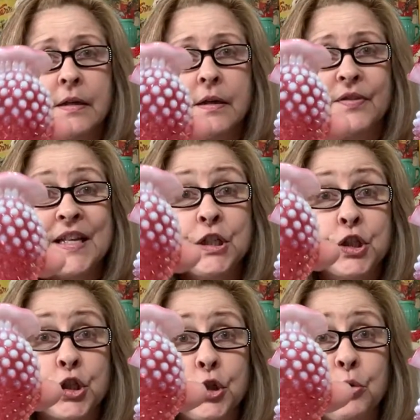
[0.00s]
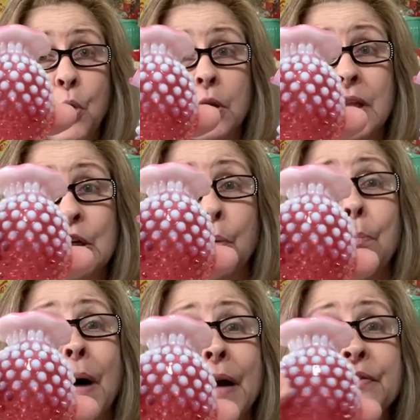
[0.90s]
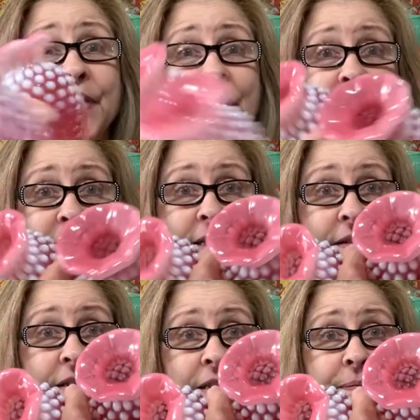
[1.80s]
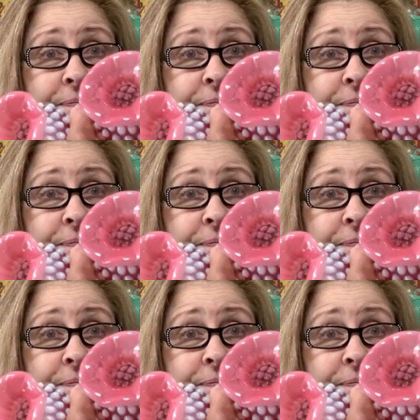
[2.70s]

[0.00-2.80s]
these two little bud vases.